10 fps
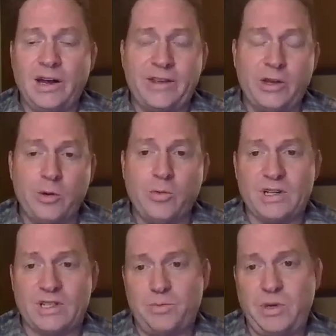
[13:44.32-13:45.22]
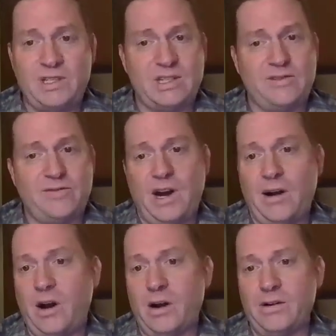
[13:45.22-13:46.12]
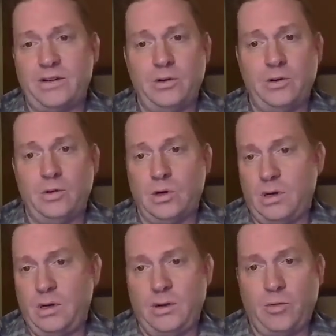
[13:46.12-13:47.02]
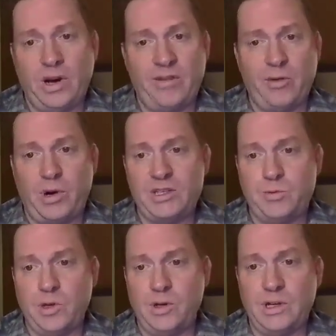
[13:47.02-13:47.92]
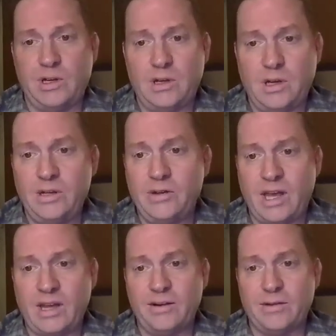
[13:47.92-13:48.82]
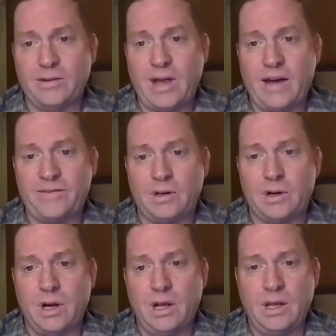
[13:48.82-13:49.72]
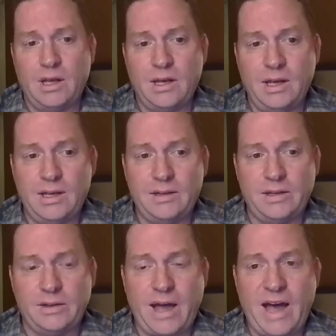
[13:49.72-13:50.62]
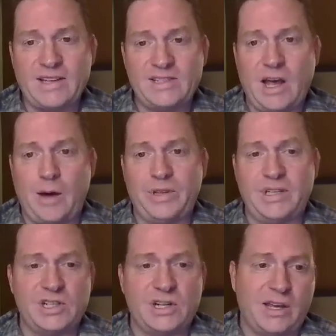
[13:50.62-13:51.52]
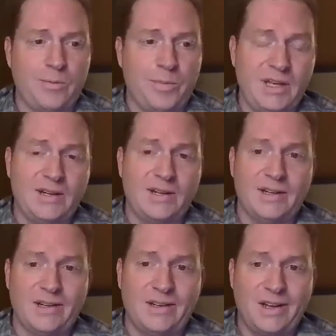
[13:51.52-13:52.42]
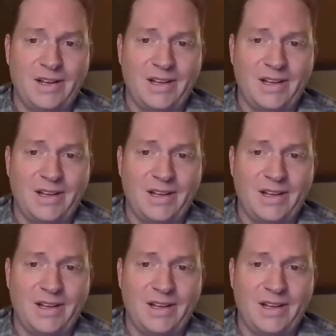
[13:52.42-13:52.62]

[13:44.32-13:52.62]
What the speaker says: A humorous speech is very hard to do when everybody's muted and you can't hear the laughter. And the last competition I competed in